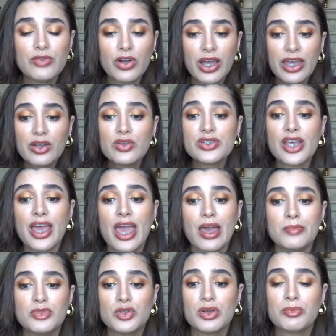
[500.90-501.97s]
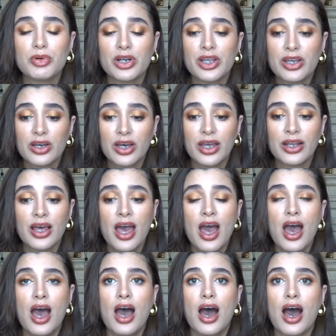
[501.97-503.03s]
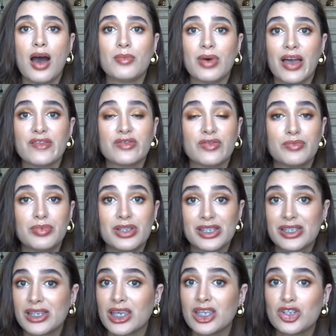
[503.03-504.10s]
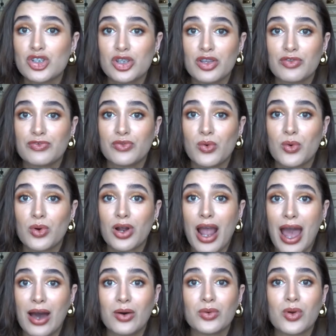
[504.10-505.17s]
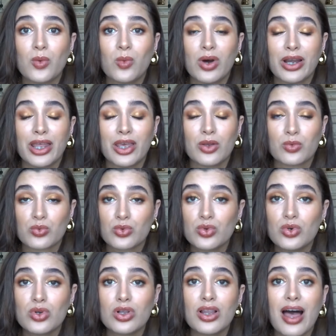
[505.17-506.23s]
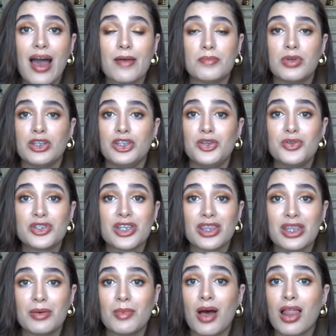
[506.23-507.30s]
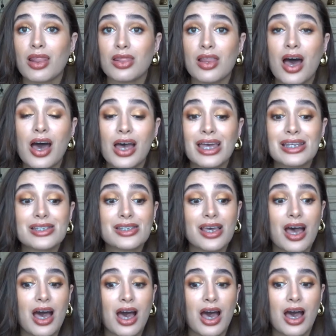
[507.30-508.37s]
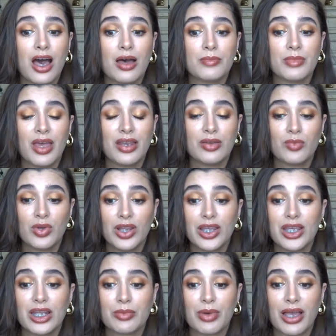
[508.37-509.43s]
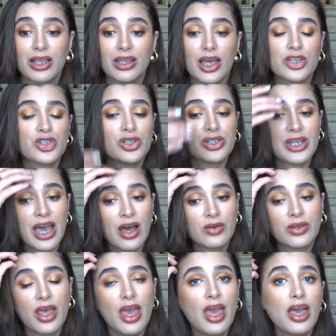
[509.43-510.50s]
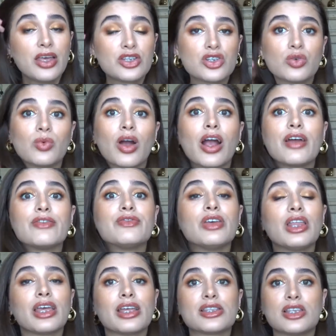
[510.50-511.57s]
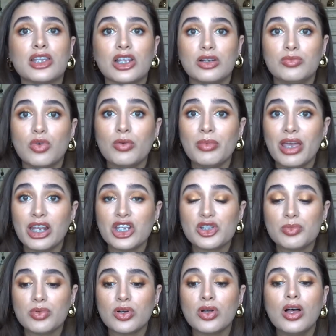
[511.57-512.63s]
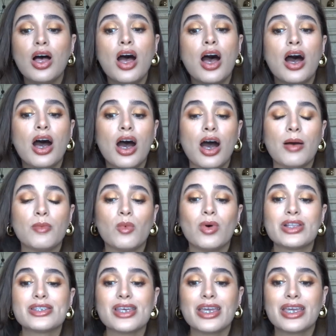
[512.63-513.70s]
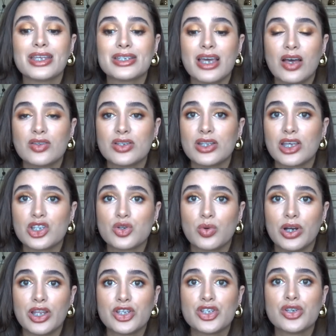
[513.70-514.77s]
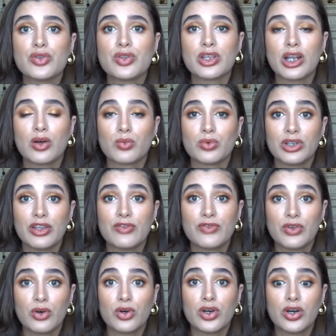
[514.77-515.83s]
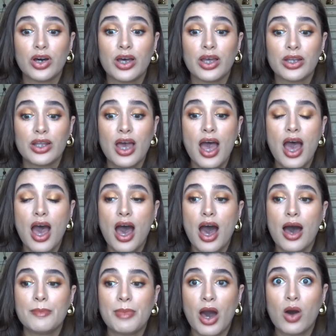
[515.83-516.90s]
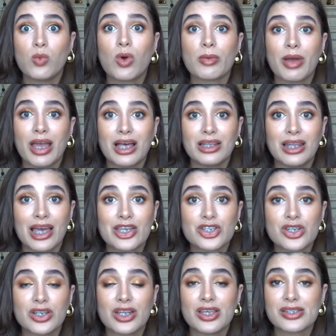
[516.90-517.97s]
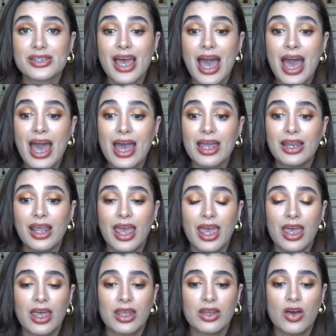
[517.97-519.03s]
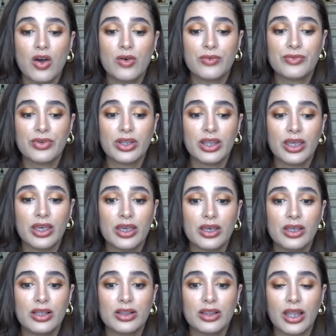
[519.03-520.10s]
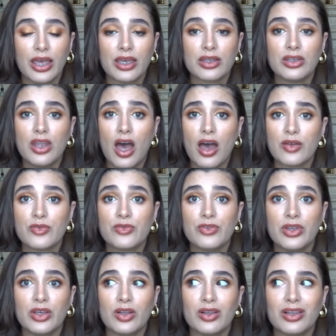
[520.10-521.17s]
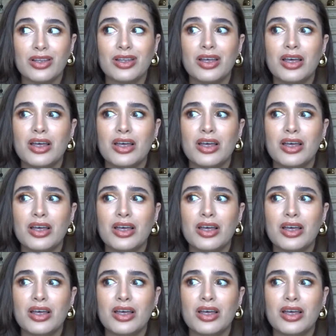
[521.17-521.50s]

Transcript: for candles, I am doing pretty good. Um, I've been sticking to the four out, one in rule. I've been using them a lot um, and really getting my collection down to where I feel like it's a little more manageable. Um, once I get down to like 22, then I'll really feel good about where my collection is at and hopefully like not feel